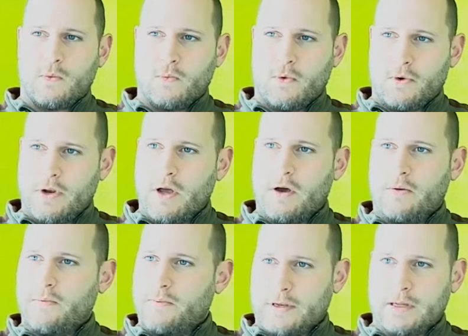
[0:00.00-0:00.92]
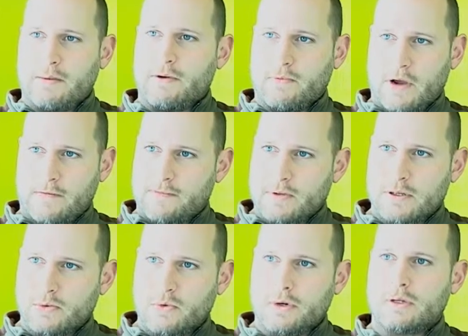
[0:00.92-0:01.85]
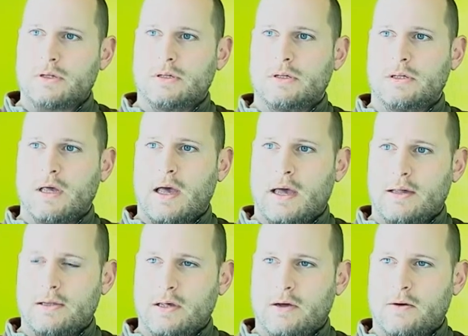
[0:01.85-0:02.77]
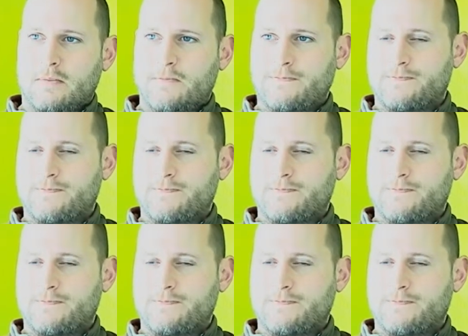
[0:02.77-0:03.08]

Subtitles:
we'll know it's coming right from the source. So